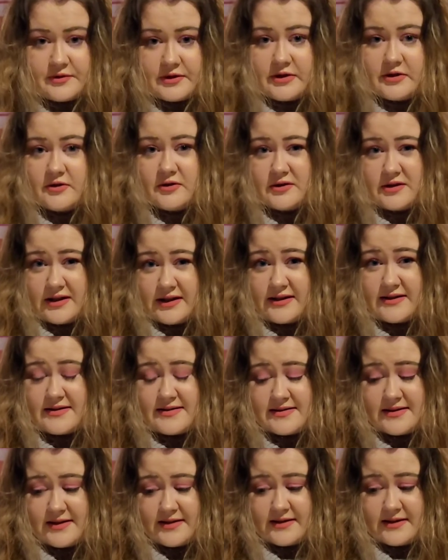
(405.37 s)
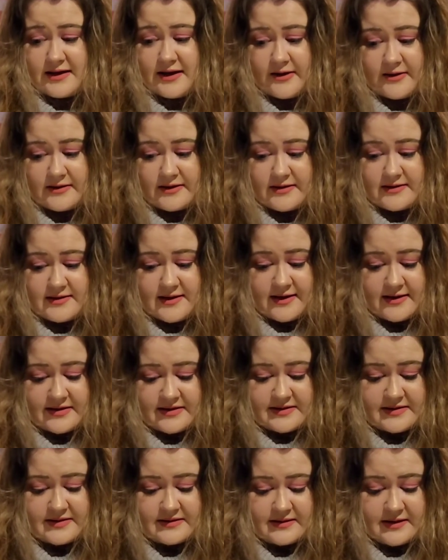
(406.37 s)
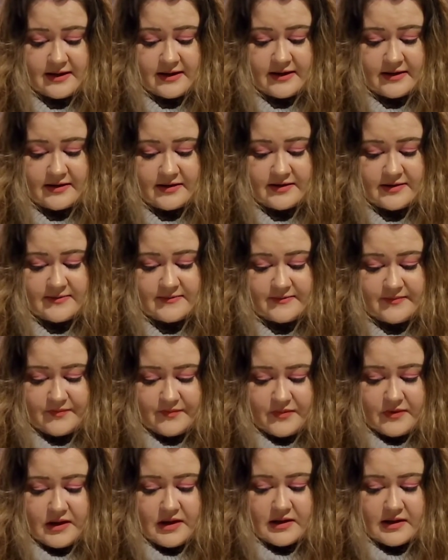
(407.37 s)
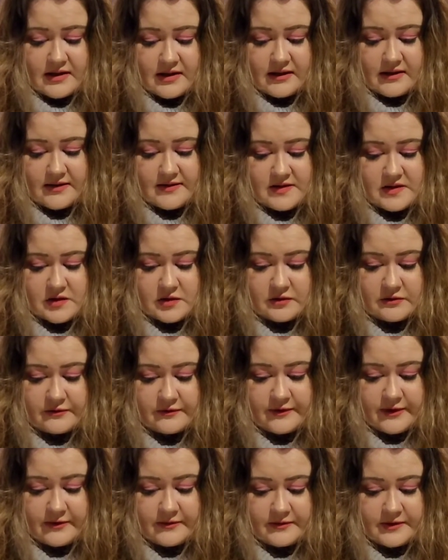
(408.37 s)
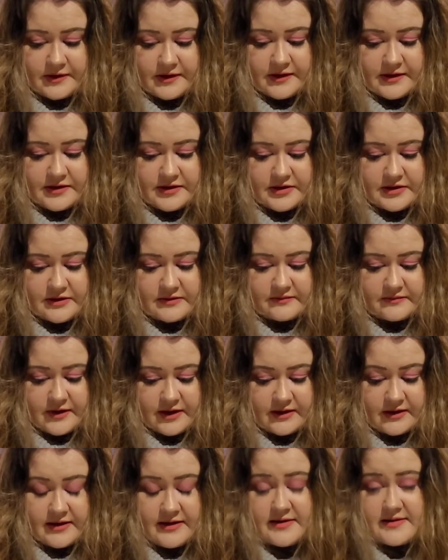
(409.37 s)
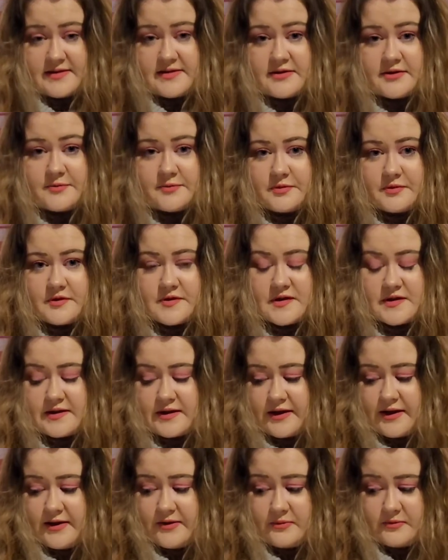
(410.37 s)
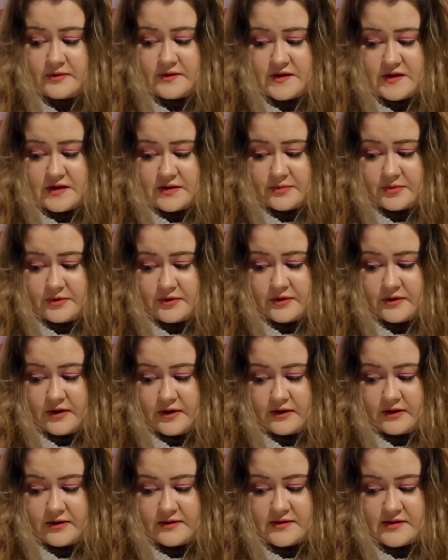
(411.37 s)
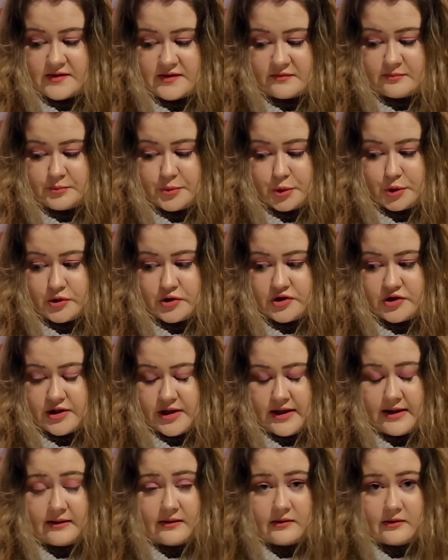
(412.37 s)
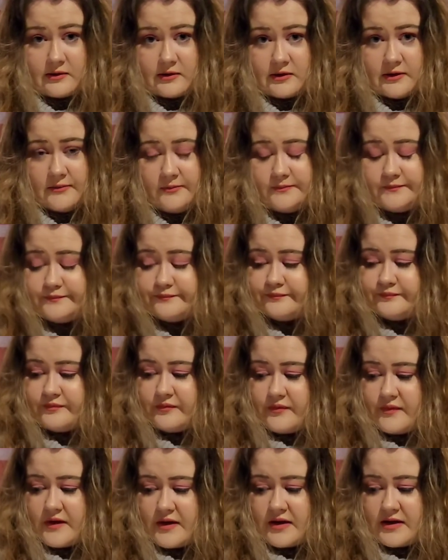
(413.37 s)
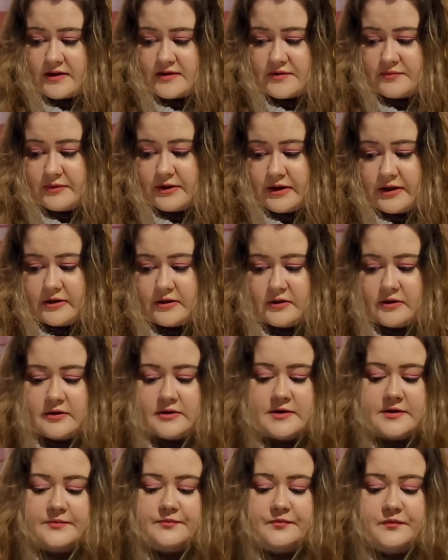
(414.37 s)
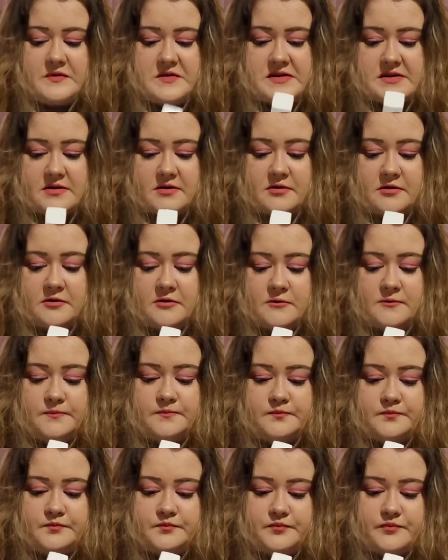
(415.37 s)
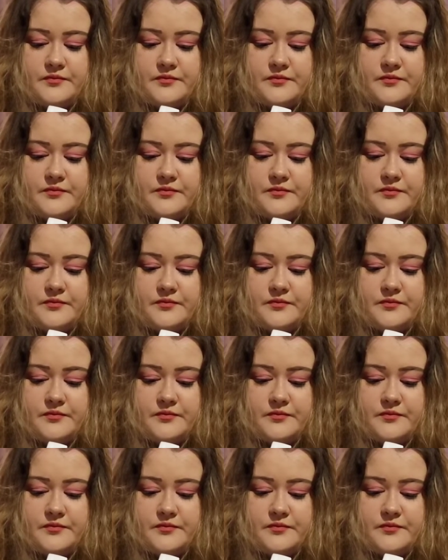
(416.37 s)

really good, I can say that and attest to that. That it is a good foundation and it is super stay. Once you put it on, it doesn't budge at all. It's really good. So,